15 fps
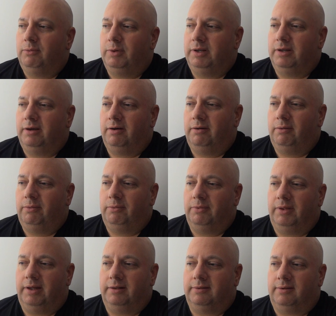we know
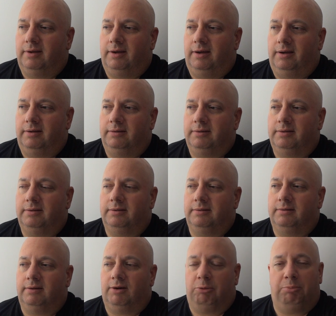that uh,
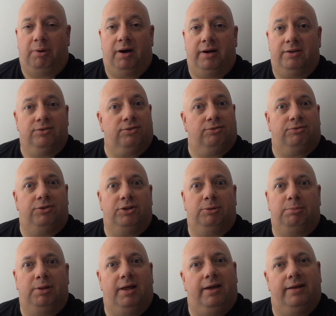our bodies are full
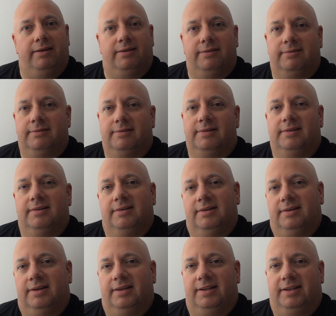of blood.
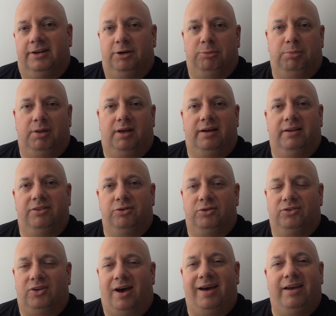And in our blood there
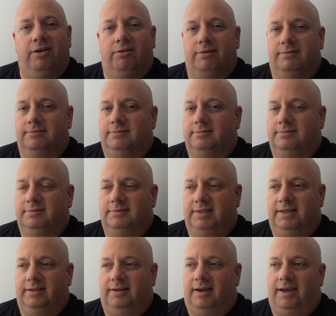is iron.
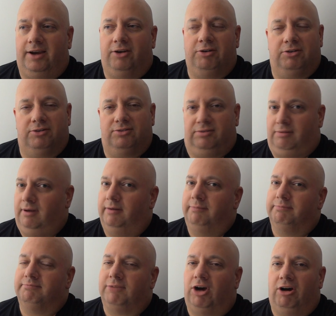And iron is,
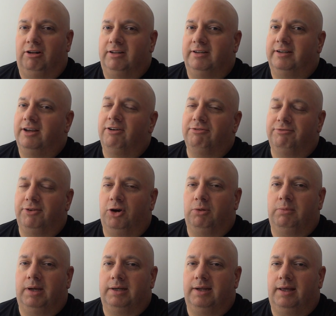um, oddly enough,
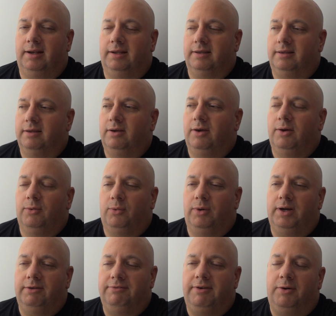ferromagnetic.
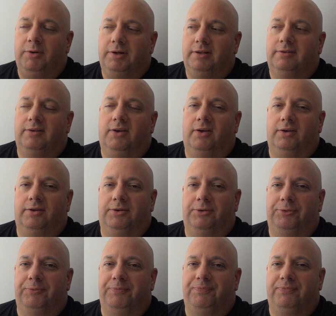What if I were to tell
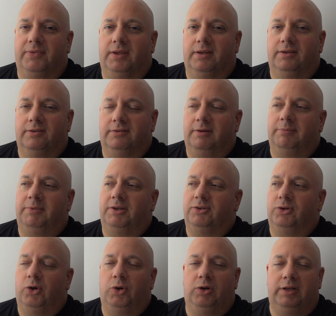you
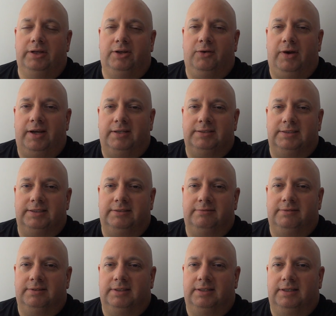something totally crazy